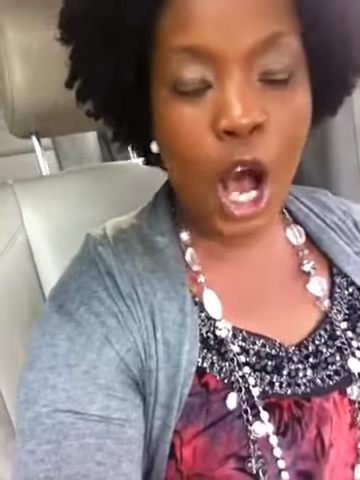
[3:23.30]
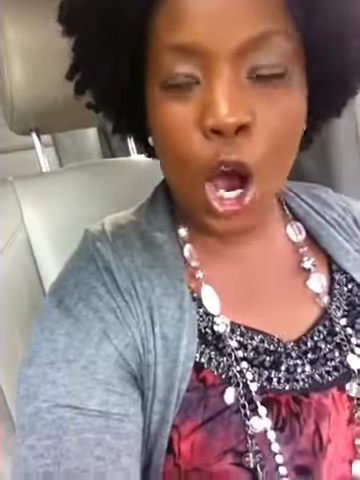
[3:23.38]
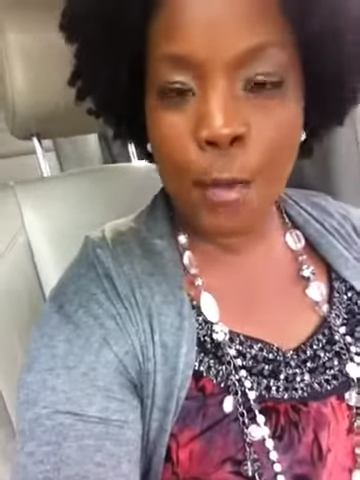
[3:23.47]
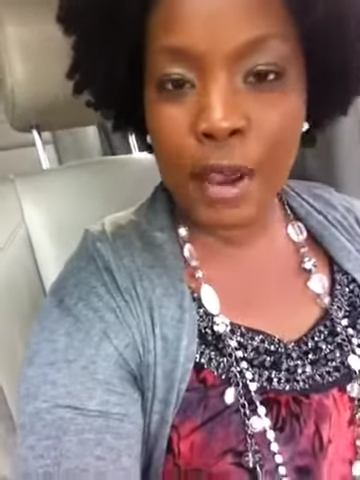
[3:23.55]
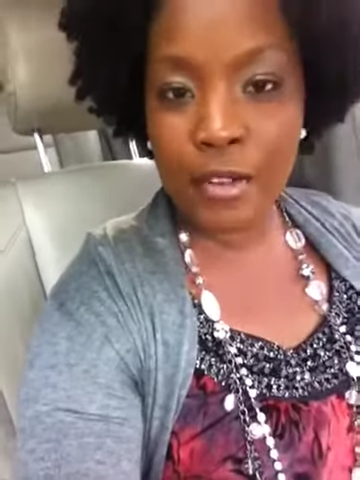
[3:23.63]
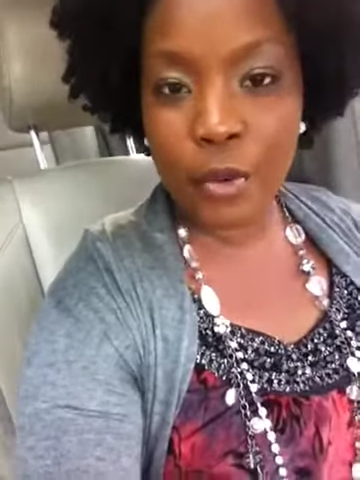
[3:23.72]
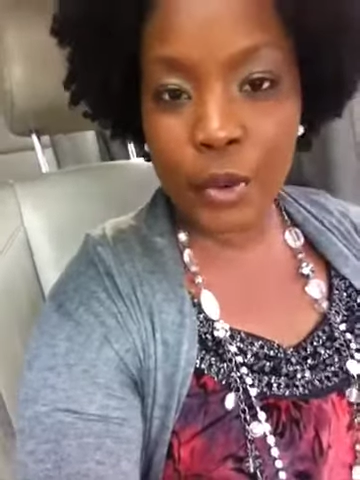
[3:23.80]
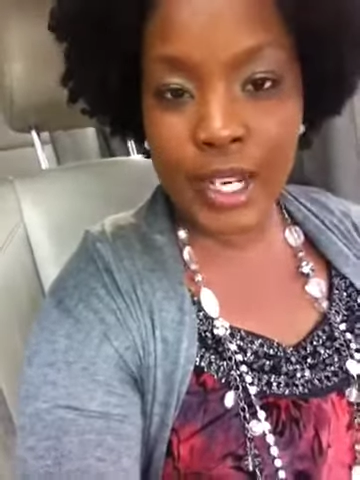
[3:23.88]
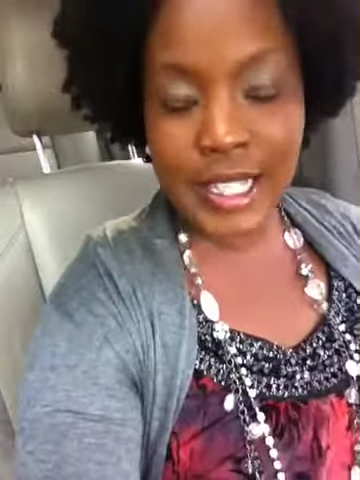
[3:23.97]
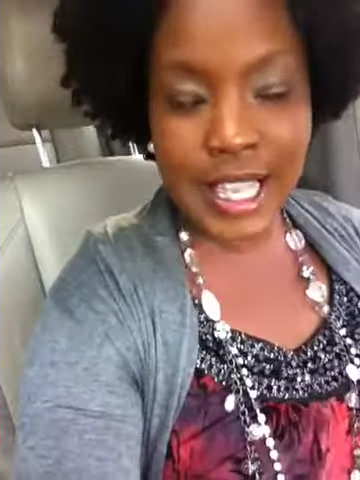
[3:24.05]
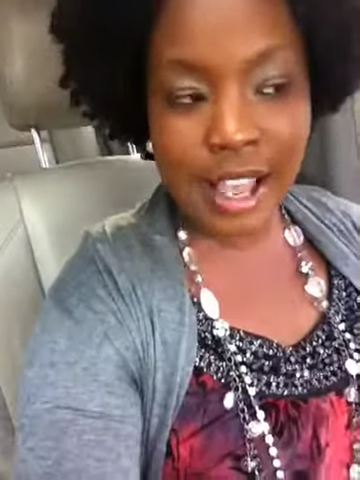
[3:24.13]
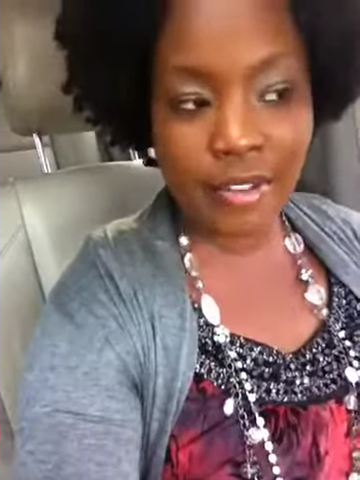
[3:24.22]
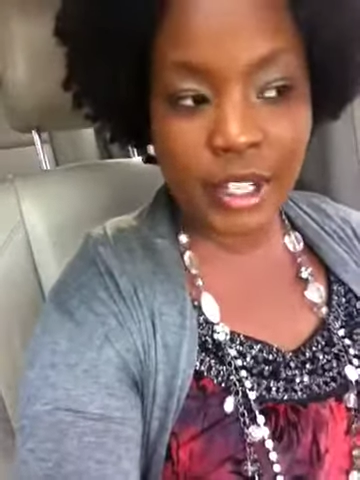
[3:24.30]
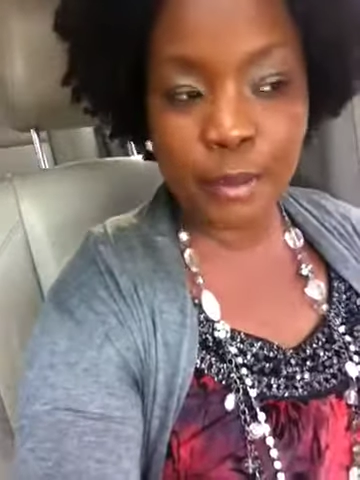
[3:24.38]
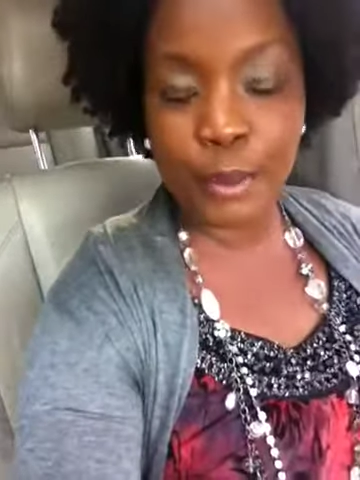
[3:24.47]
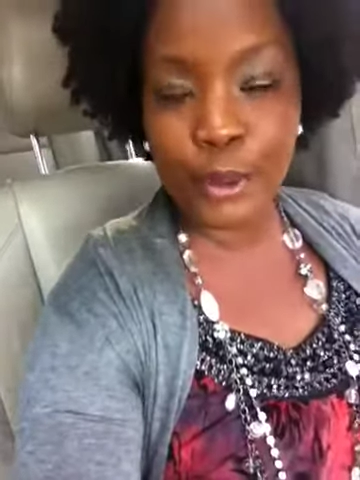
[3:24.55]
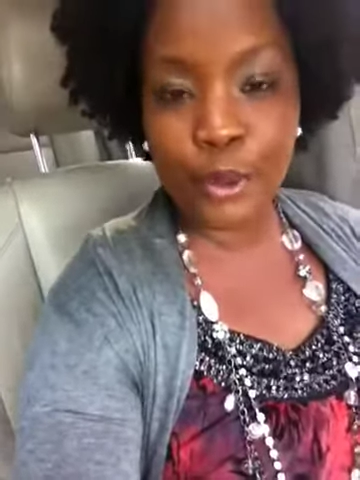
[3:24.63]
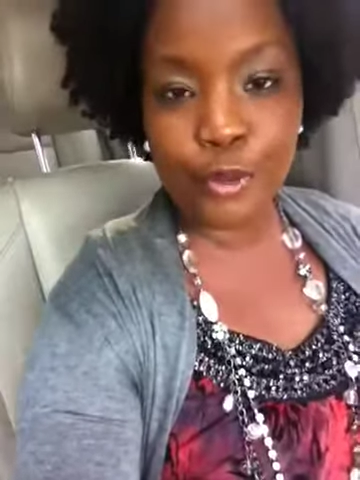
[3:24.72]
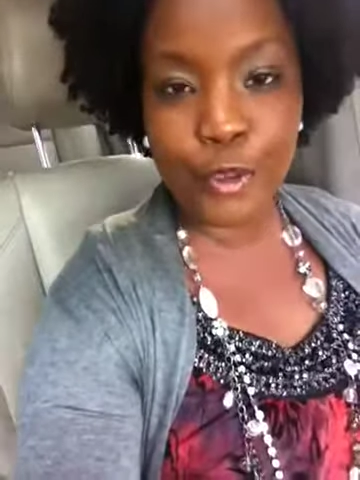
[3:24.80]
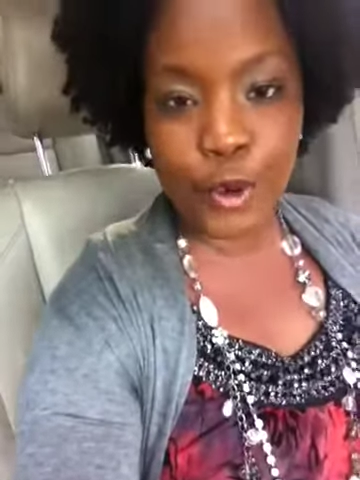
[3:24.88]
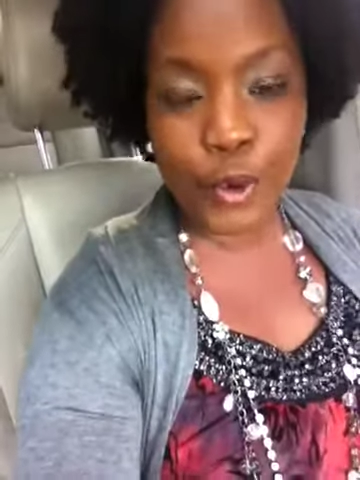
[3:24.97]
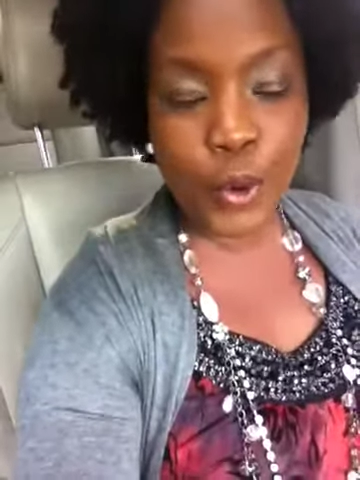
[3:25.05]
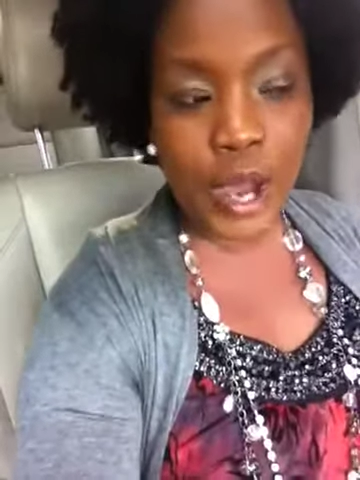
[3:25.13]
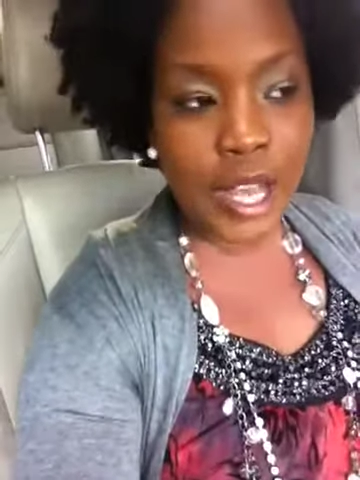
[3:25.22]
Hope everyone is having a
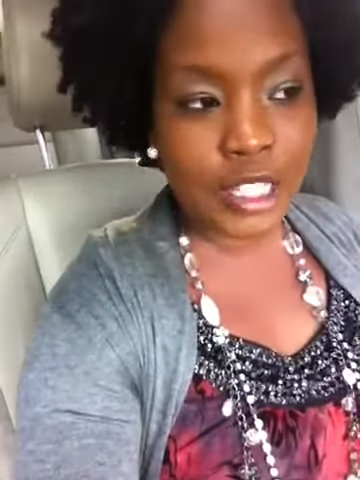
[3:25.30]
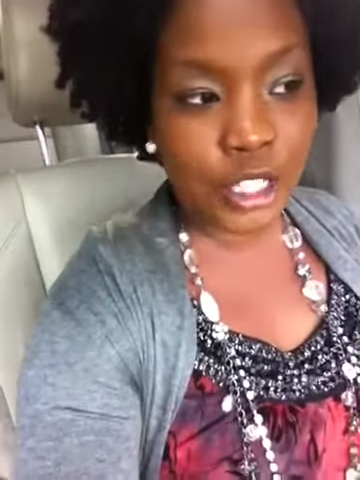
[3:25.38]
beautiful